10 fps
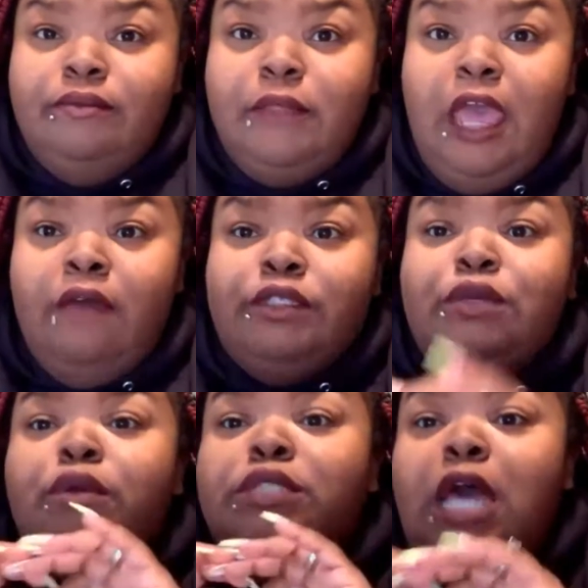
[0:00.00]
I have
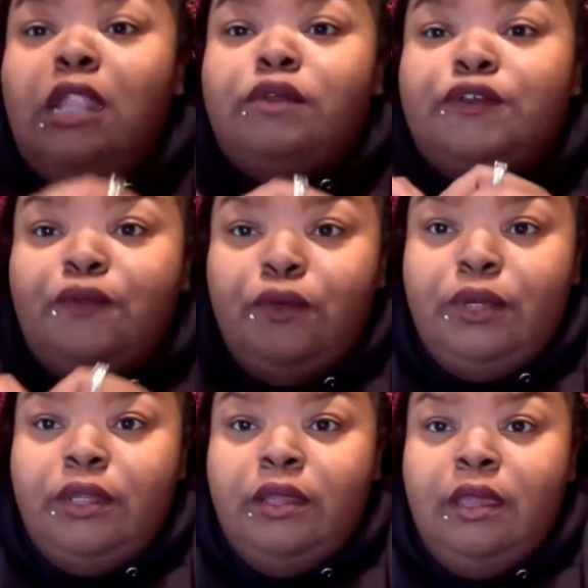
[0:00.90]
zero tolerance for
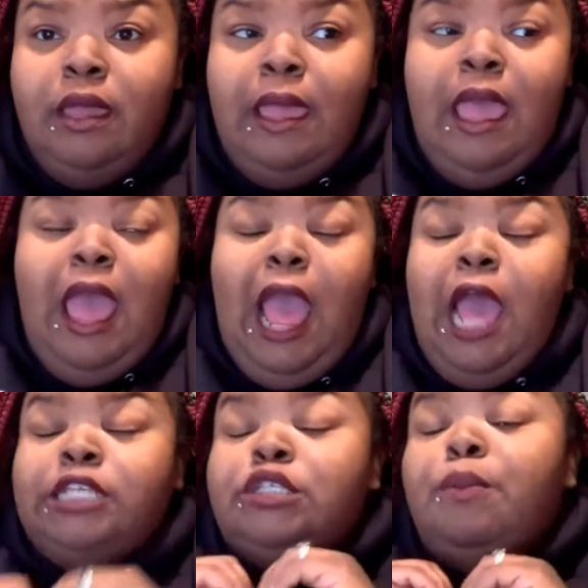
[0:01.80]
it.
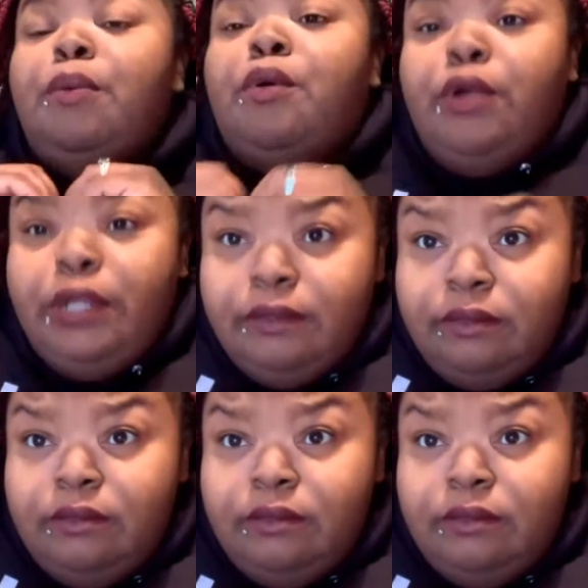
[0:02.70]
I support